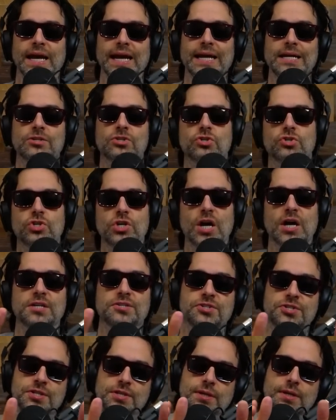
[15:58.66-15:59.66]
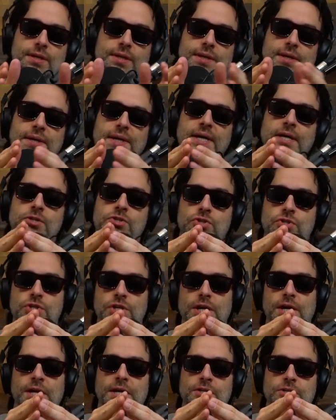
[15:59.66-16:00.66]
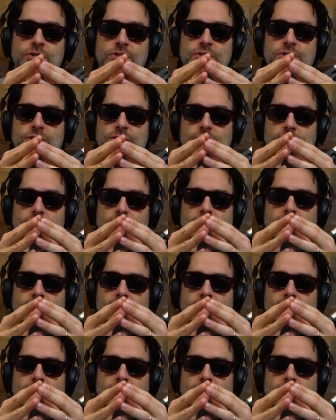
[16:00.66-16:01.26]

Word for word: It's just, it's, it's,